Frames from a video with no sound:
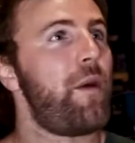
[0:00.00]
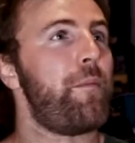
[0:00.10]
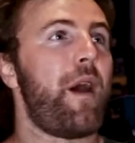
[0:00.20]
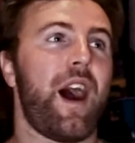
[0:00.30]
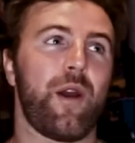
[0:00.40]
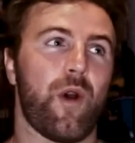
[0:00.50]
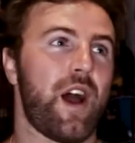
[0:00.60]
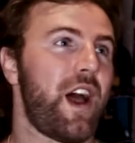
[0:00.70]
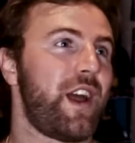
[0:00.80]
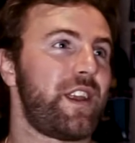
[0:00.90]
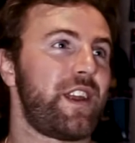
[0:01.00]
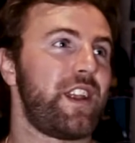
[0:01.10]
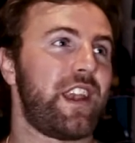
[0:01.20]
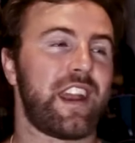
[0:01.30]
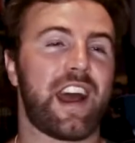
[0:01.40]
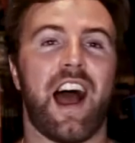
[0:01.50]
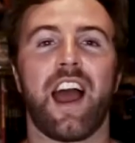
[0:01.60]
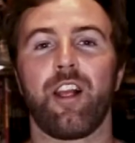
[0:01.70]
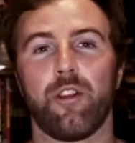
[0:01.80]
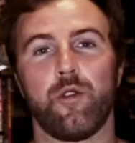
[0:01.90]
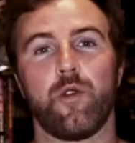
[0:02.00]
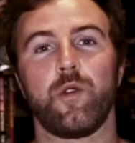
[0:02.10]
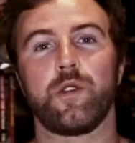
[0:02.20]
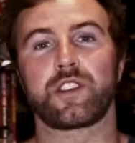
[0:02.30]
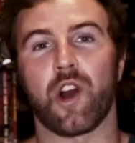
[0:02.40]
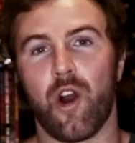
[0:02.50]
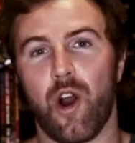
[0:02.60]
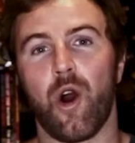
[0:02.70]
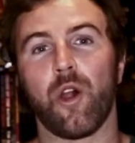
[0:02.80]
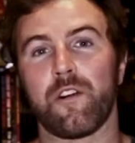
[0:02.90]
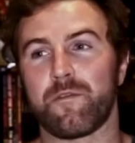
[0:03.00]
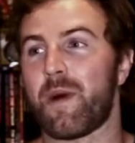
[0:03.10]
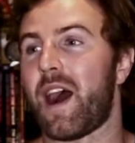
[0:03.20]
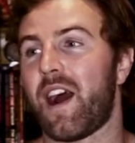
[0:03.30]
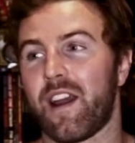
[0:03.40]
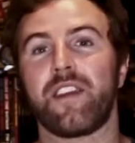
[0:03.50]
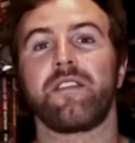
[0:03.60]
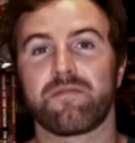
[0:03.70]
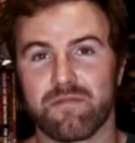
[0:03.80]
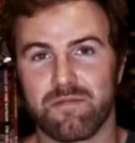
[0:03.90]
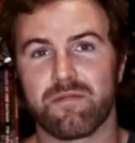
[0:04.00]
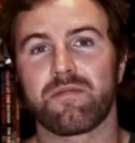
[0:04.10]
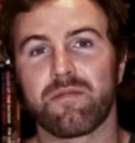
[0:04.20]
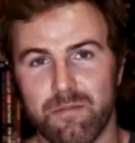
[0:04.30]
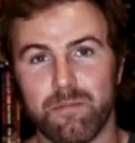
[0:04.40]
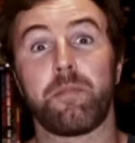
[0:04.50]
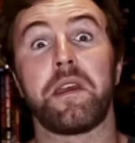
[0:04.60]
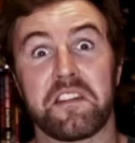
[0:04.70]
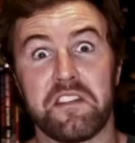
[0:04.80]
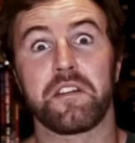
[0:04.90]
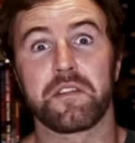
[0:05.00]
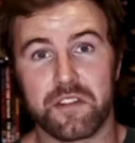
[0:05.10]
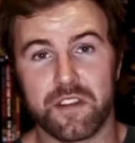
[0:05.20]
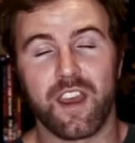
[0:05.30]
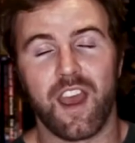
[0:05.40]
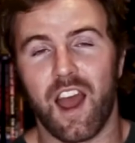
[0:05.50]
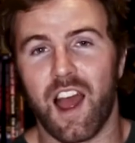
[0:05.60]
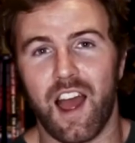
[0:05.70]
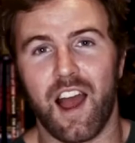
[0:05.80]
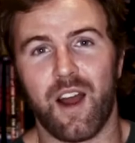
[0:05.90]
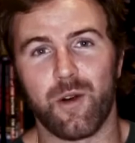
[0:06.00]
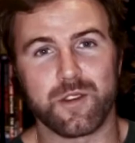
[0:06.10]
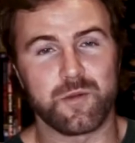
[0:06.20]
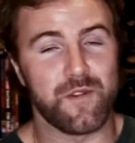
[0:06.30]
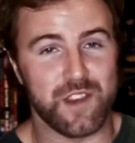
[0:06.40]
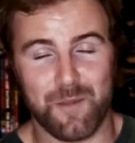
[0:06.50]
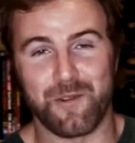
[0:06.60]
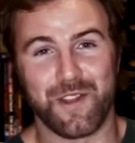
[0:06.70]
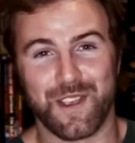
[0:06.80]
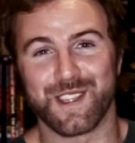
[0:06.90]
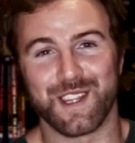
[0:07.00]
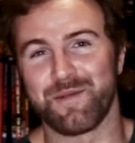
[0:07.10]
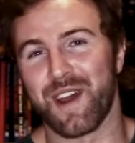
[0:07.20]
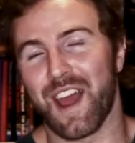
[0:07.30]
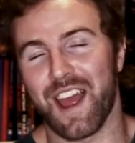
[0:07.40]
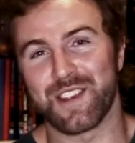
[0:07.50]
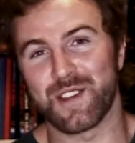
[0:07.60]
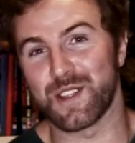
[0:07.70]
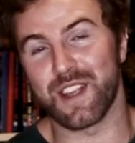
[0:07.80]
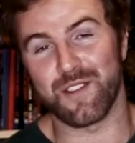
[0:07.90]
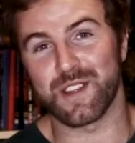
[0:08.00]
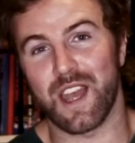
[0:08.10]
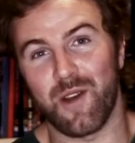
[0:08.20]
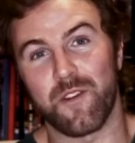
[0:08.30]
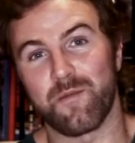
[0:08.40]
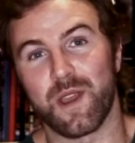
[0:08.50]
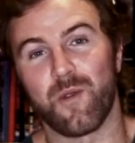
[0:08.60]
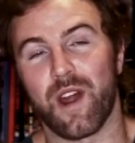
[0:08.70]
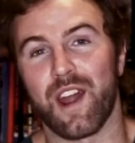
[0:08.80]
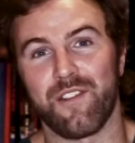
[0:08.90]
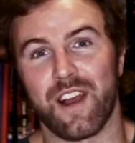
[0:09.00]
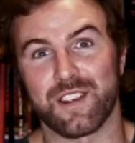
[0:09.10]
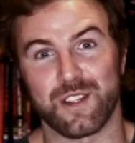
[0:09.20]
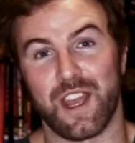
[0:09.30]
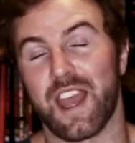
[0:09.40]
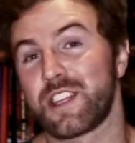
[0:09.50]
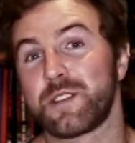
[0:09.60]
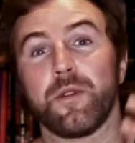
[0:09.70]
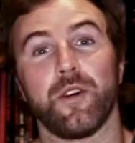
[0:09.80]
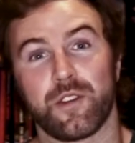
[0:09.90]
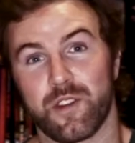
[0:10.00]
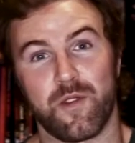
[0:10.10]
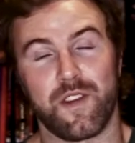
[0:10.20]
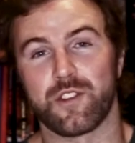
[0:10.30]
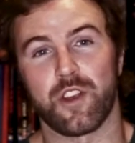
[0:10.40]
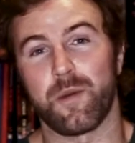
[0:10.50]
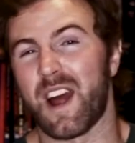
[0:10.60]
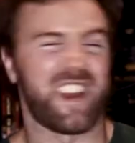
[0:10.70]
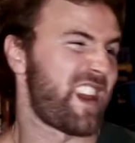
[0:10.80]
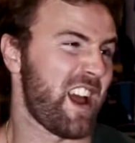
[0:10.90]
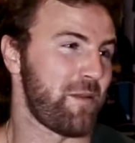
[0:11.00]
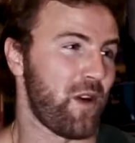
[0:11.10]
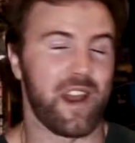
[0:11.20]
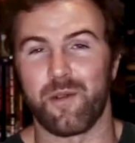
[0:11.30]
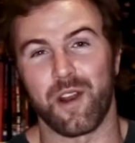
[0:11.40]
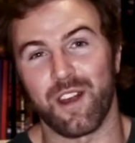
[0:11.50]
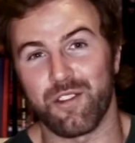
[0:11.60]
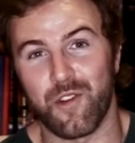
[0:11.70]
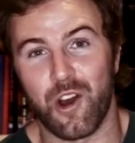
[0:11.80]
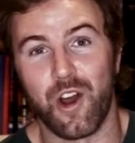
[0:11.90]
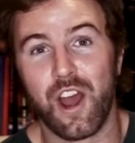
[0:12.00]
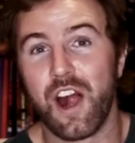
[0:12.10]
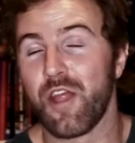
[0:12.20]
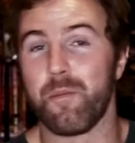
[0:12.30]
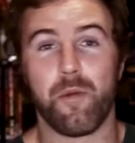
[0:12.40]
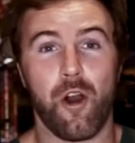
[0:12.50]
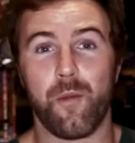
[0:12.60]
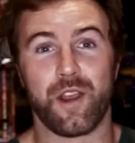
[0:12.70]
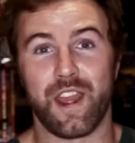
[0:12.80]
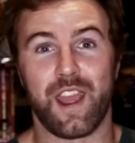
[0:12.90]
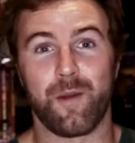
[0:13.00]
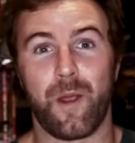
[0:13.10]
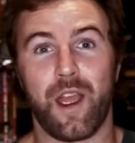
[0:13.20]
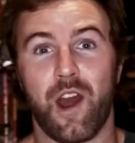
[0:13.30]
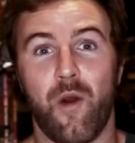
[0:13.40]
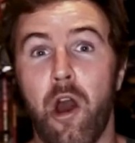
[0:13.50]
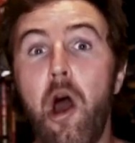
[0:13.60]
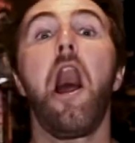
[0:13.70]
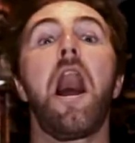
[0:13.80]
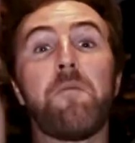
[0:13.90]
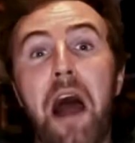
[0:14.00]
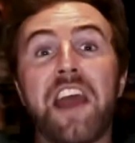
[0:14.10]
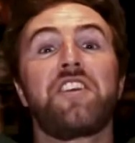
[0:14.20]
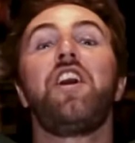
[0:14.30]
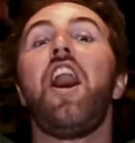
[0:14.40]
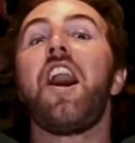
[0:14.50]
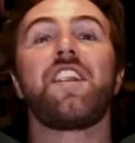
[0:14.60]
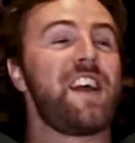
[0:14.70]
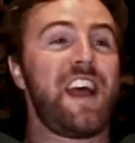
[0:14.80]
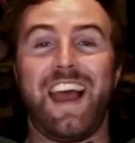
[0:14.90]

My word, did I lose all of my business. I was with Gemma in the cinema and she's never sat with me when I've actually exploded with enjoyment. I didn't care what anyone else thought. The moment he appeared, I went, "Oh my God!"